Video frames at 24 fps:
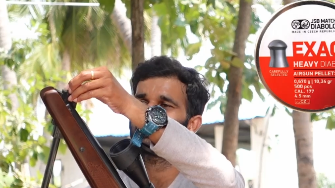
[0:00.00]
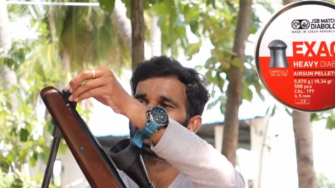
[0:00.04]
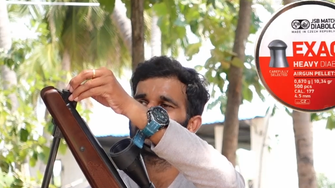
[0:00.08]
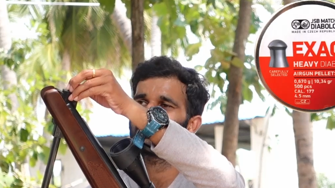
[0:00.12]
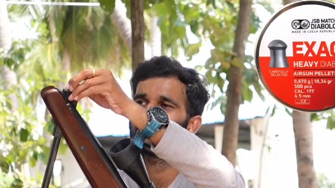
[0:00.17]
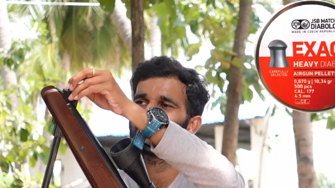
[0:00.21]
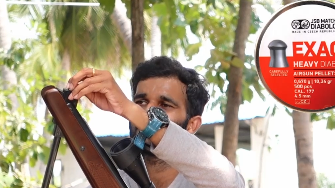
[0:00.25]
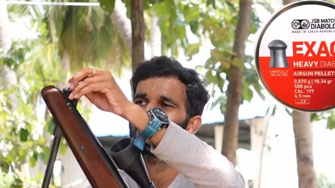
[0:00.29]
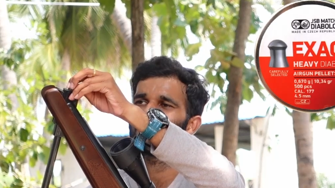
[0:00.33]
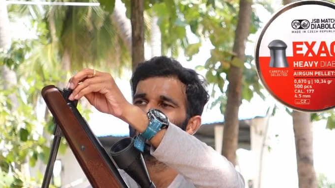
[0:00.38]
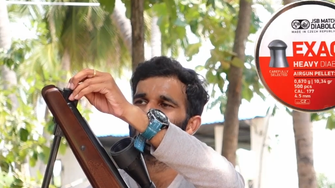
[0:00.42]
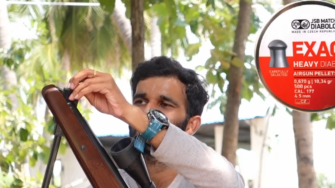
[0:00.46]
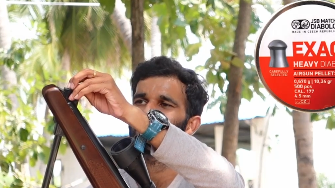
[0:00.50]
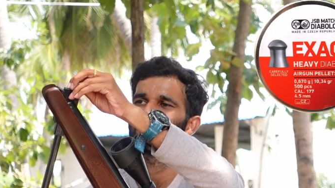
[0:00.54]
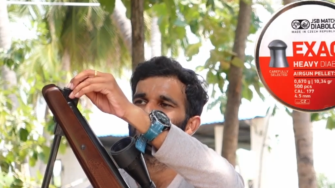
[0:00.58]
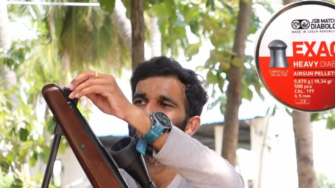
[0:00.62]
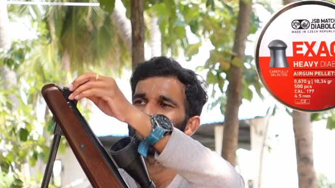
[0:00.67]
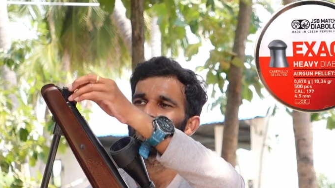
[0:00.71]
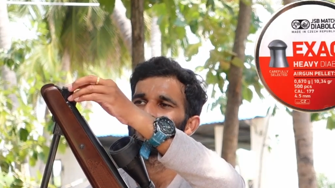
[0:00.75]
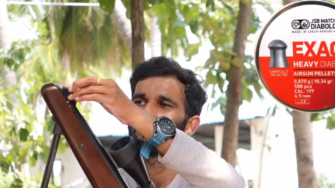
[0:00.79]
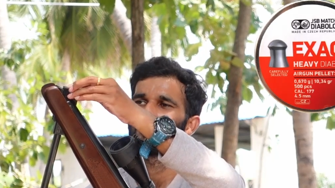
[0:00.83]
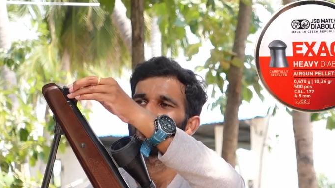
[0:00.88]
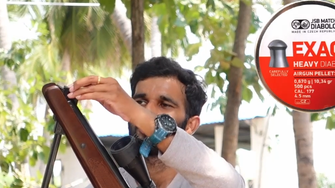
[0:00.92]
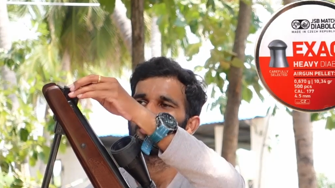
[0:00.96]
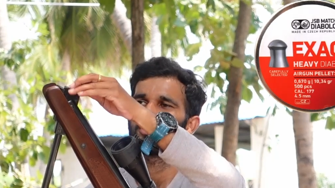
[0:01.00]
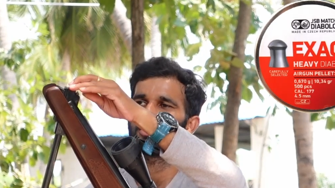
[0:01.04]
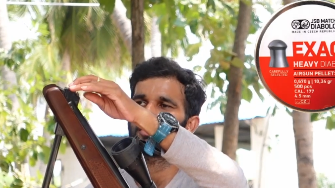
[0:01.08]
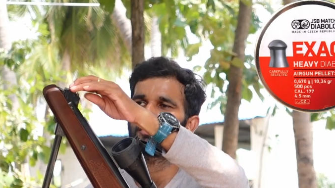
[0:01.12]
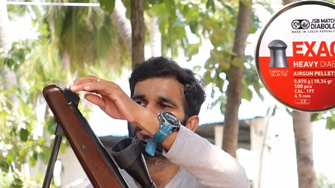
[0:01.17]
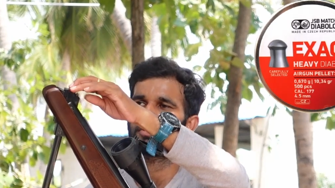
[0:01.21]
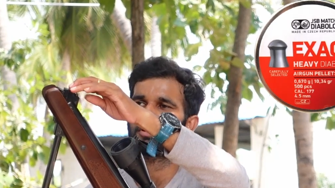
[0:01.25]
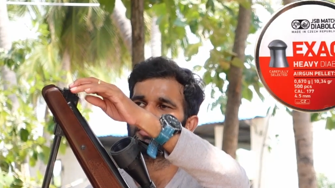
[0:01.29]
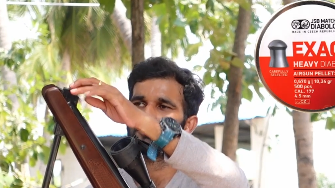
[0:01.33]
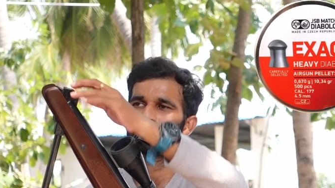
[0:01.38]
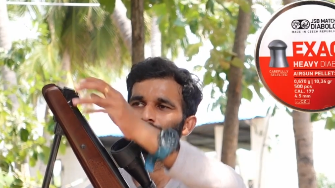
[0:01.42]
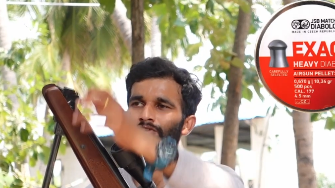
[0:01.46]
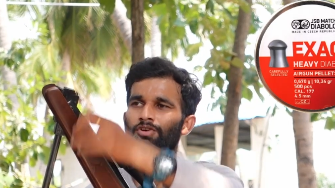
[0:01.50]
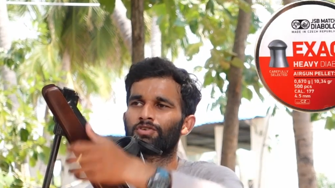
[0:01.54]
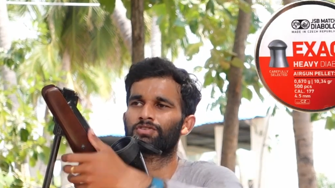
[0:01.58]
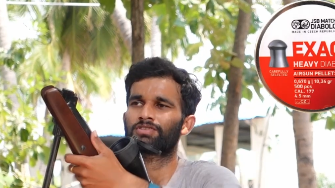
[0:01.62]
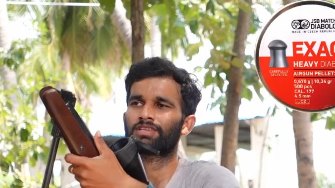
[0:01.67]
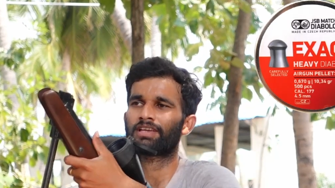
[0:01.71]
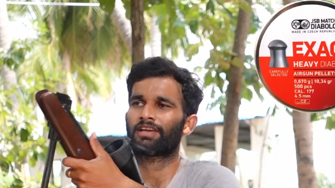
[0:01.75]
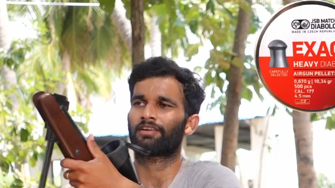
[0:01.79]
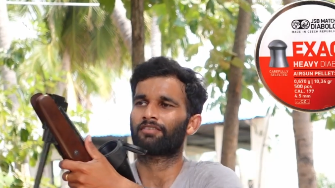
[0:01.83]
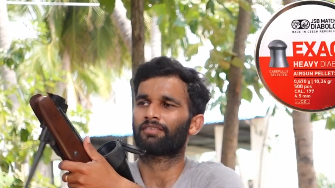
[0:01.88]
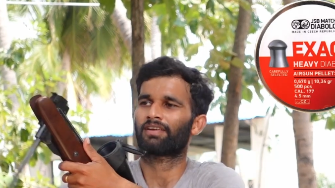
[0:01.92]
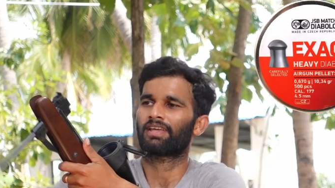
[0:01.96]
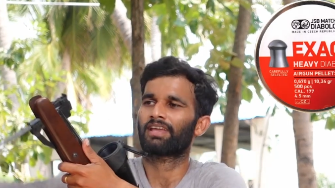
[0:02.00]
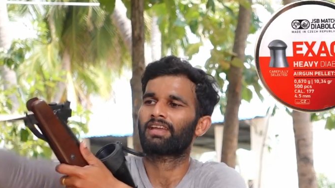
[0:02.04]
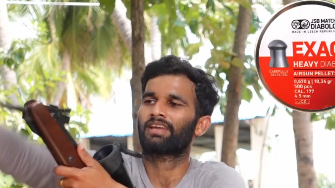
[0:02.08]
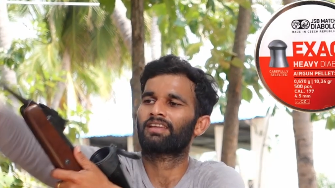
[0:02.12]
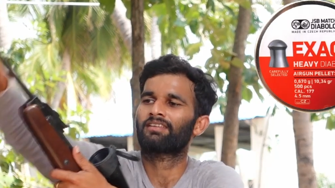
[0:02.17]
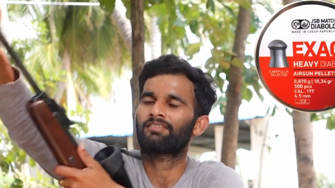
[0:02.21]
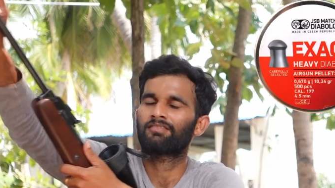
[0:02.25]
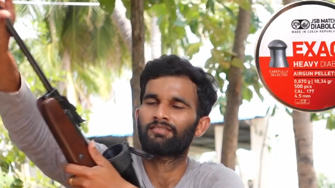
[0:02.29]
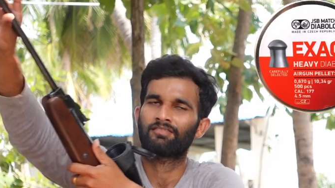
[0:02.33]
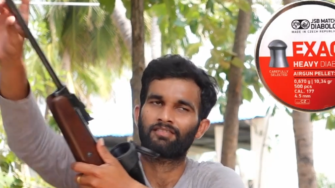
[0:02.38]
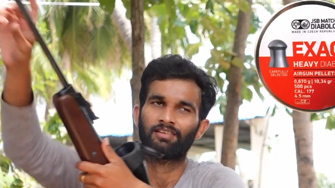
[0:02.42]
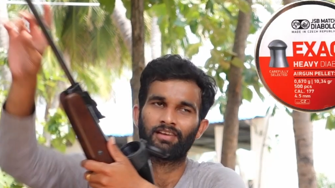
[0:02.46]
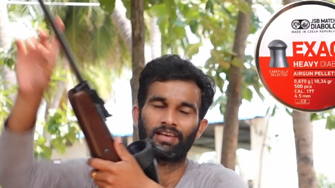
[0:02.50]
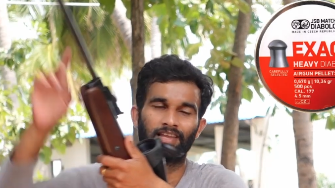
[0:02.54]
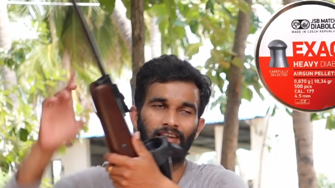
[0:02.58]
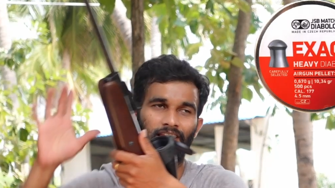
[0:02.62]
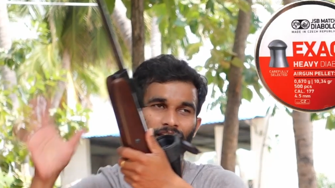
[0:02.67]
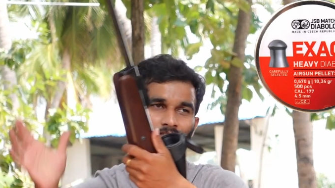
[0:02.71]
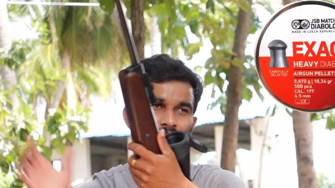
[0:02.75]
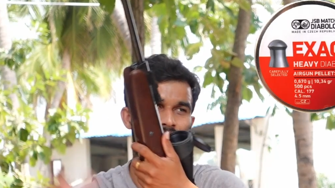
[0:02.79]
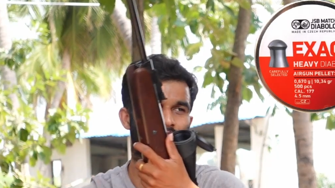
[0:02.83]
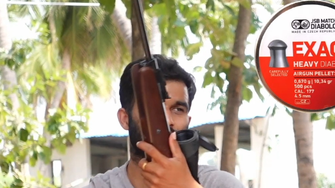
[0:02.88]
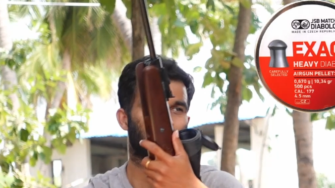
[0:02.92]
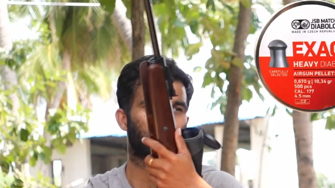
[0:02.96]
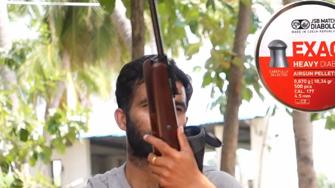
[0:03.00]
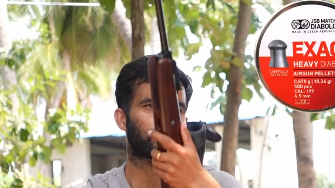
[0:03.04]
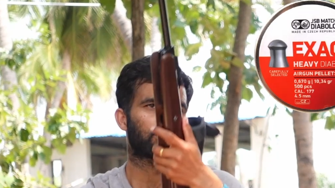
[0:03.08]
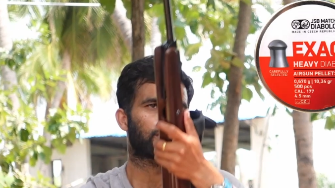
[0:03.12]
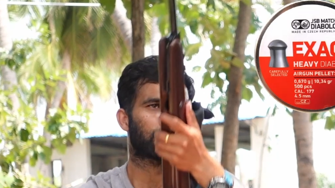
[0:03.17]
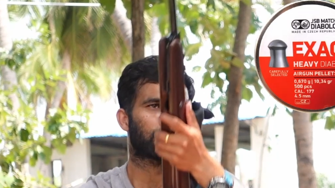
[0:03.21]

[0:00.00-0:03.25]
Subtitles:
the number of shots I have taken. I left the count